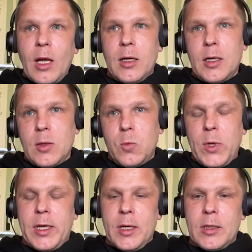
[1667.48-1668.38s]

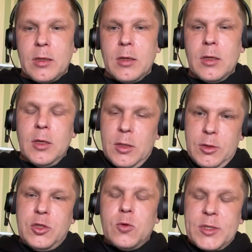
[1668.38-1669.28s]
we can
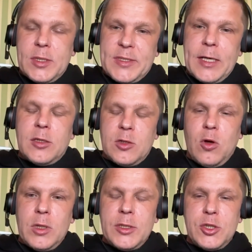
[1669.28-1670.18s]
use that
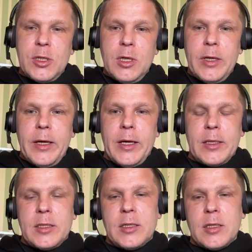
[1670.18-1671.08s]
knowledge
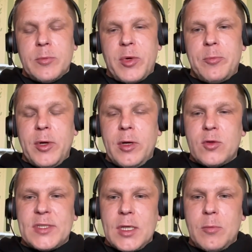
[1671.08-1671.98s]
and
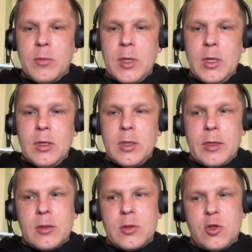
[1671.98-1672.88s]
prepare some
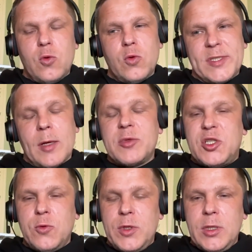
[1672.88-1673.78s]
like do some
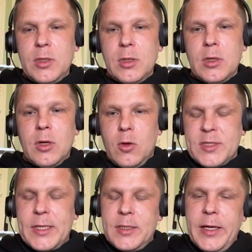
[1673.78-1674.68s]
tuning
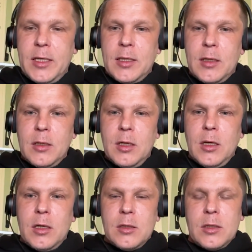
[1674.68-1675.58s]
on that data
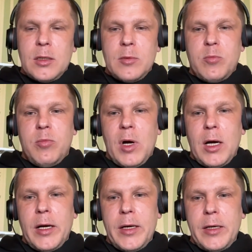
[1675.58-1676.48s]

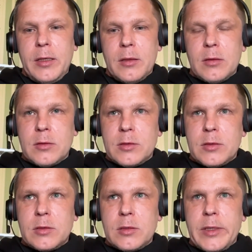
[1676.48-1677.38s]
by
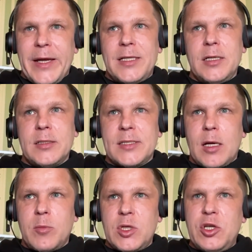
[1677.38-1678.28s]
adding
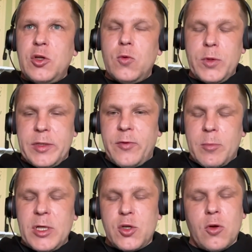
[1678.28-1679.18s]
some new
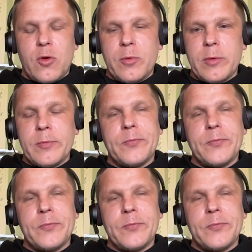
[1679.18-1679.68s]
information, or